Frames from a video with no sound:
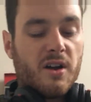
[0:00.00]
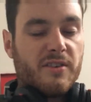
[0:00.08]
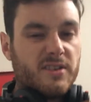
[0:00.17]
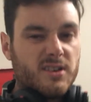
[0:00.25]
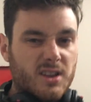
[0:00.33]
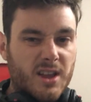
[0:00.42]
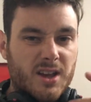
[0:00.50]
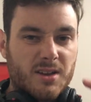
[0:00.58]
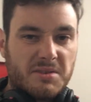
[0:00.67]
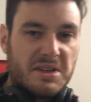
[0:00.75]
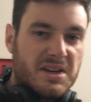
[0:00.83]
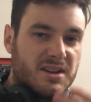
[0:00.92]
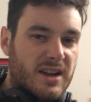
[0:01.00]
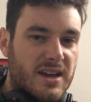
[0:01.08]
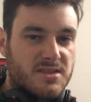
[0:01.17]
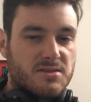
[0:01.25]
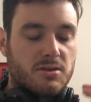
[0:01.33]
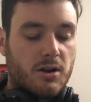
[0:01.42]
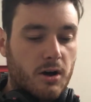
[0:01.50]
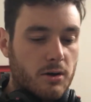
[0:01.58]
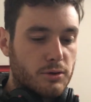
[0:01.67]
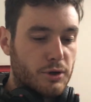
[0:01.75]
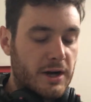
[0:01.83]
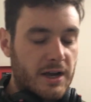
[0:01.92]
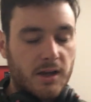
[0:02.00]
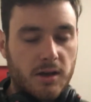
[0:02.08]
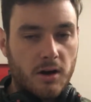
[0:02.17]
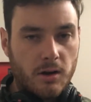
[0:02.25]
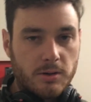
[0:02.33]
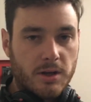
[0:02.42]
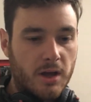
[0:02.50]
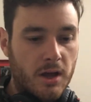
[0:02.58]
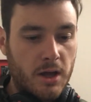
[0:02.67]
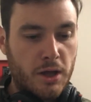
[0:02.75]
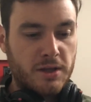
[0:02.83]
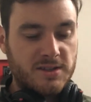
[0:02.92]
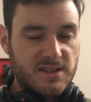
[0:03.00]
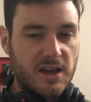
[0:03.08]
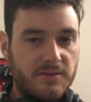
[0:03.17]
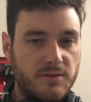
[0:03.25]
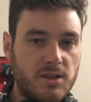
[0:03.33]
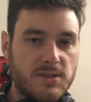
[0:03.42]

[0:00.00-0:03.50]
Feel like I'm getting a nasal cold or a head cold this afternoon.